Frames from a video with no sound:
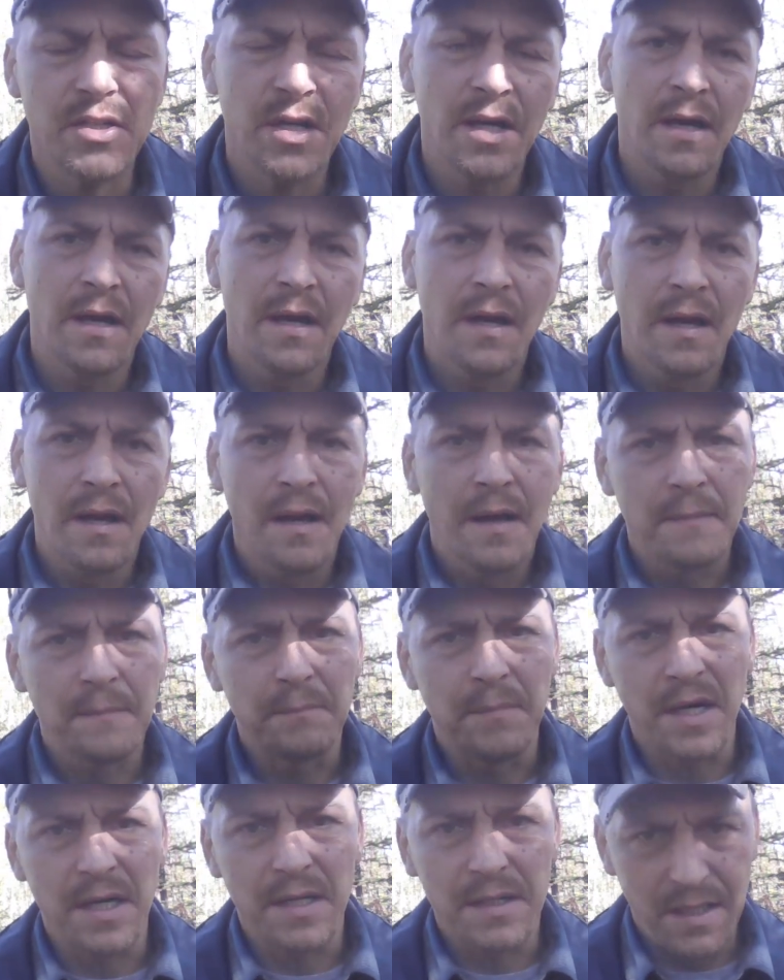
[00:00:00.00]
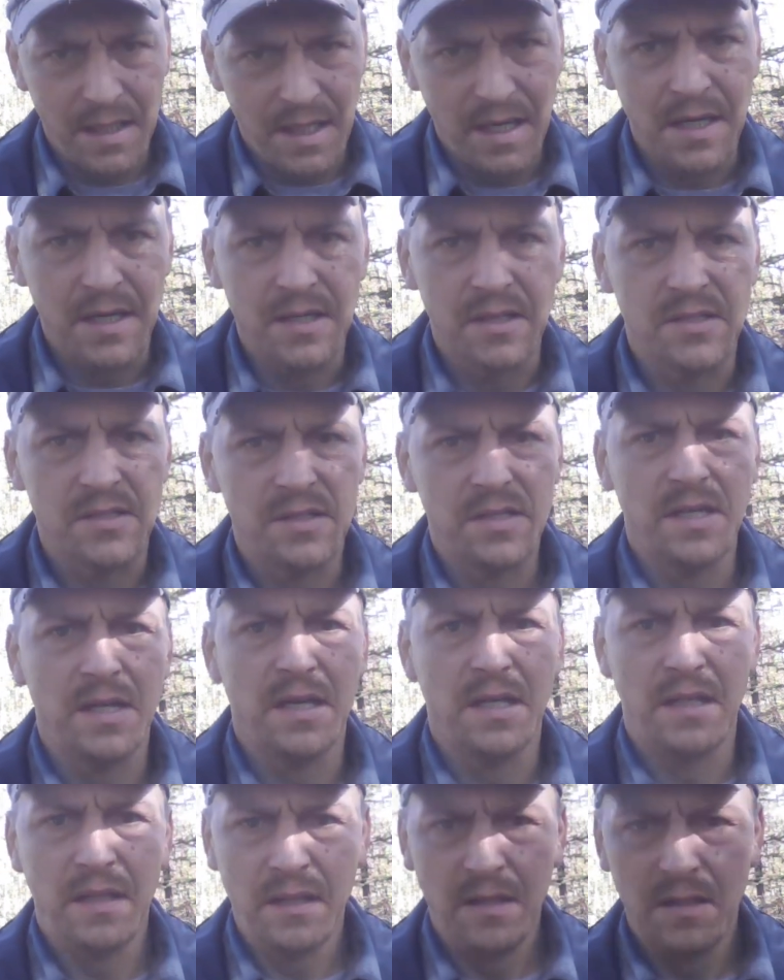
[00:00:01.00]
But he could
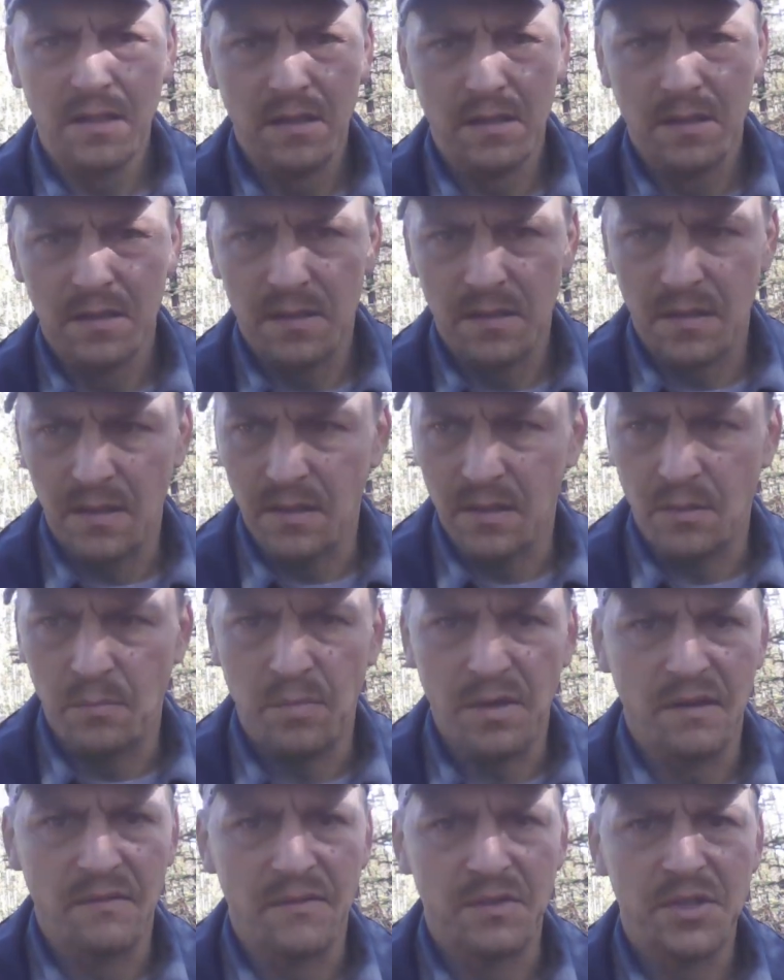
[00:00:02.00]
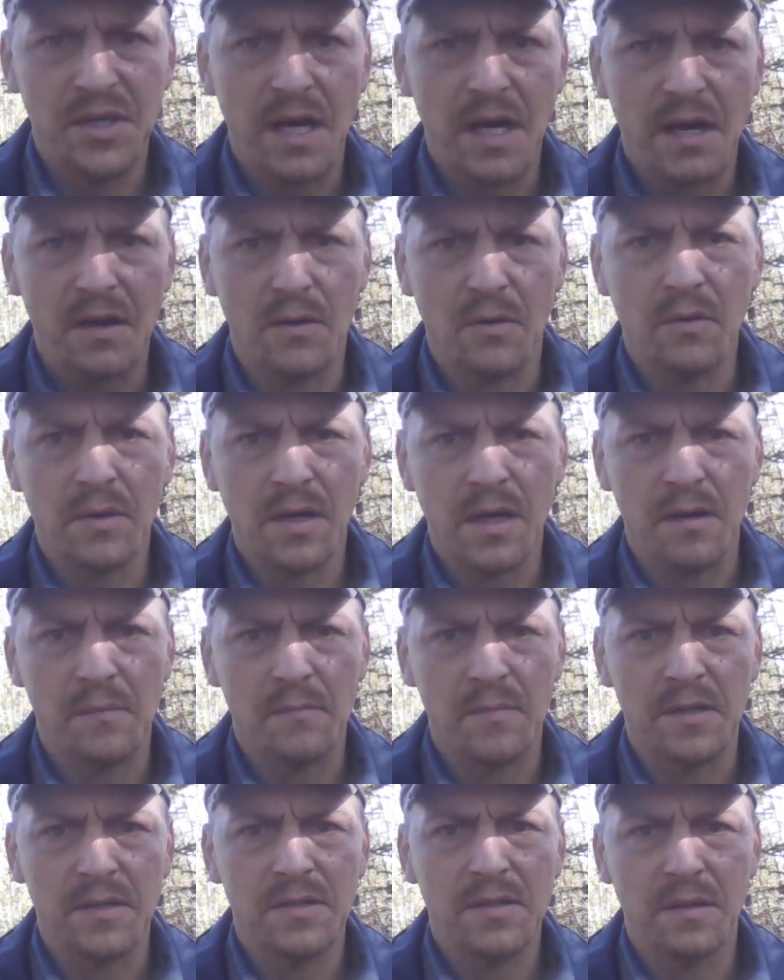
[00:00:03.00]
see the little bit of a shadow
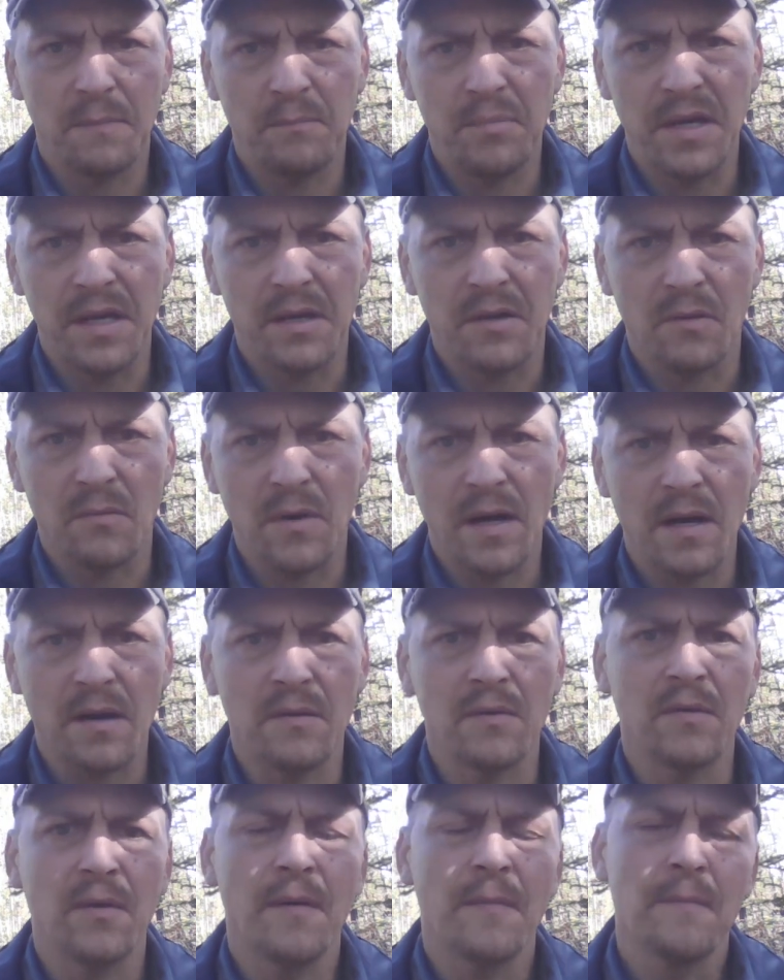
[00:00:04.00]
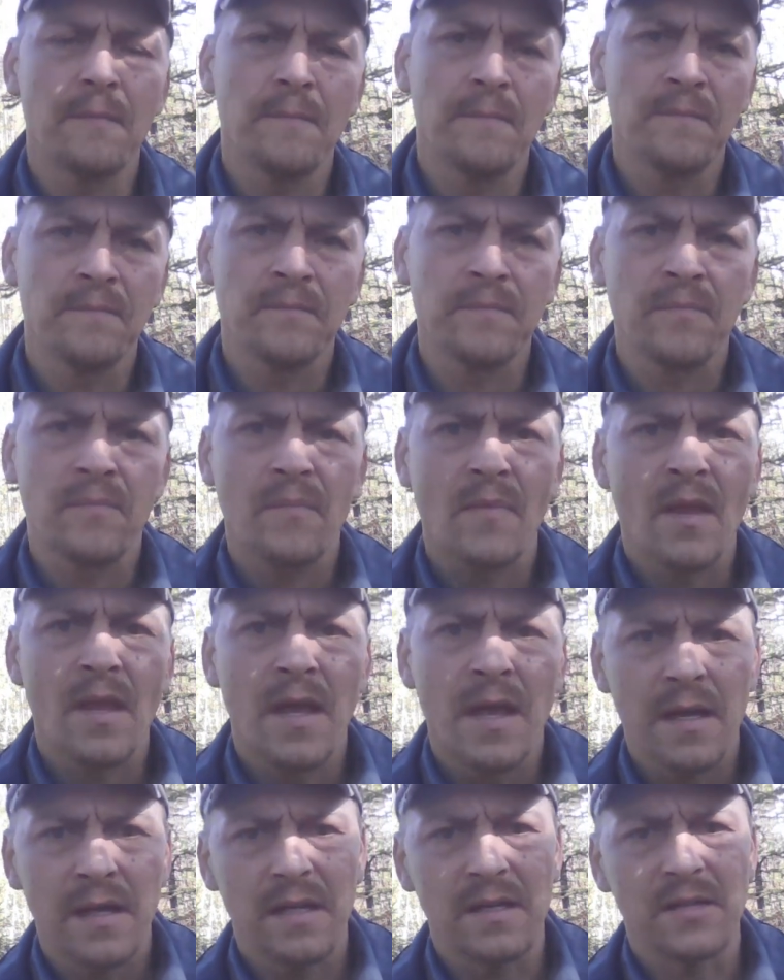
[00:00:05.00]
coming to peek around.